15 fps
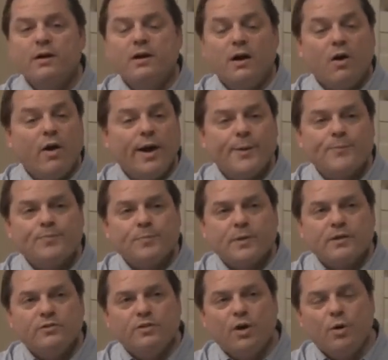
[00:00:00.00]
Alright,
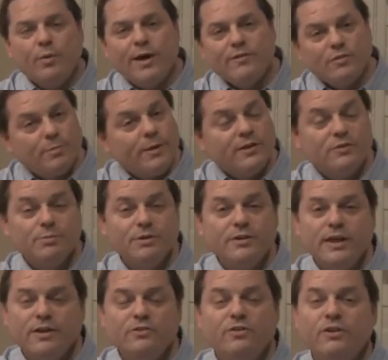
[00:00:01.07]
so we have to pay some
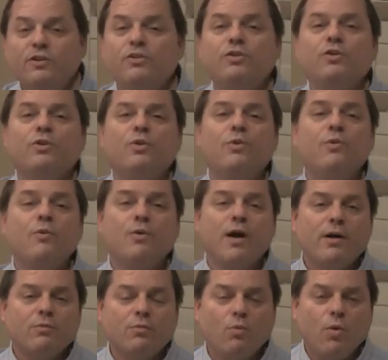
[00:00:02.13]
attention to
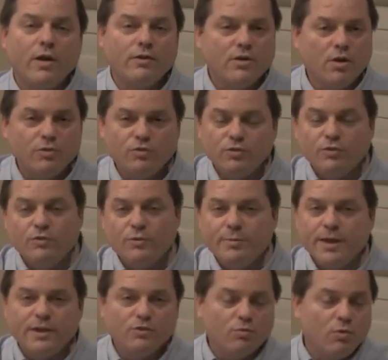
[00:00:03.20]
what dose of the
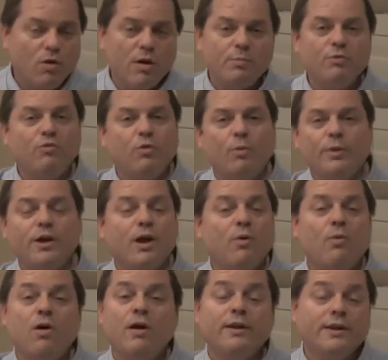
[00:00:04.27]
meds we're on before we
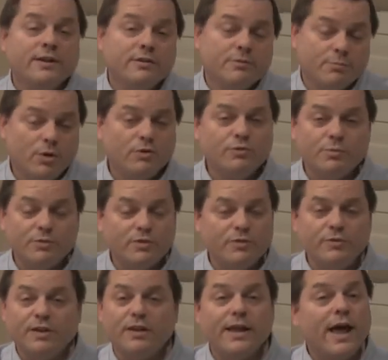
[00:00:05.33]
go on it, and most
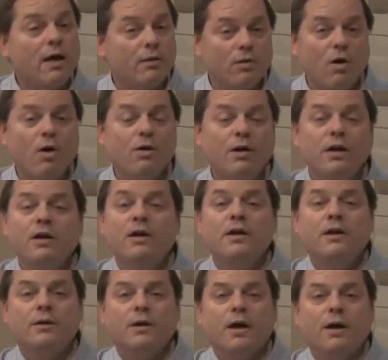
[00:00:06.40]
specifically how long
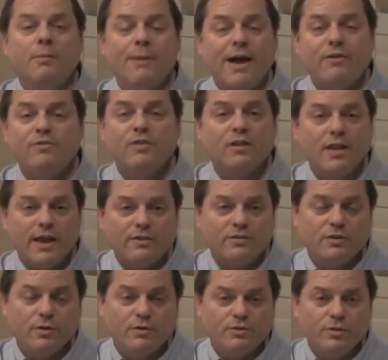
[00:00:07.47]
after the
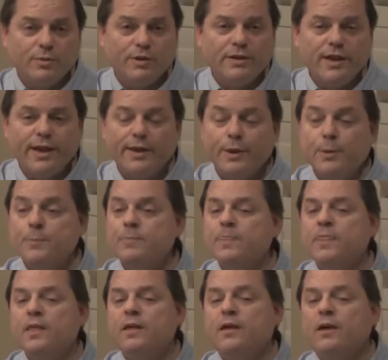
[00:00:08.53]
last dose that we take it.
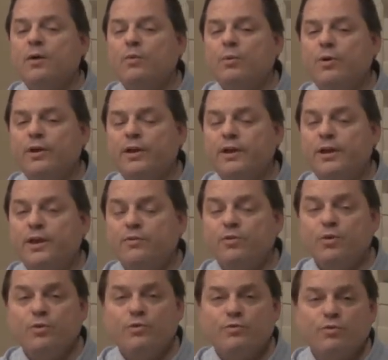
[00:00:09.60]
We give
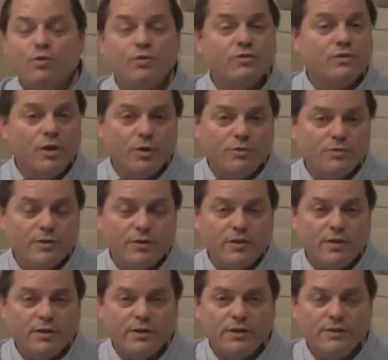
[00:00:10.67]
you the first dose in
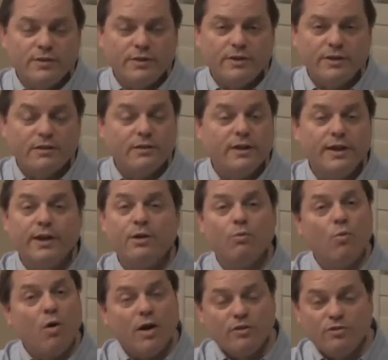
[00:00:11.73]
the clinic,
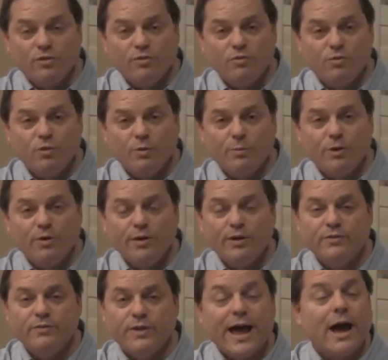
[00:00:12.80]
watch you for a period
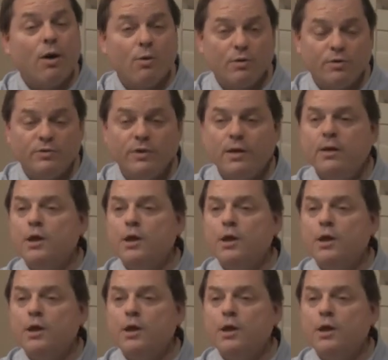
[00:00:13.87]
of hours,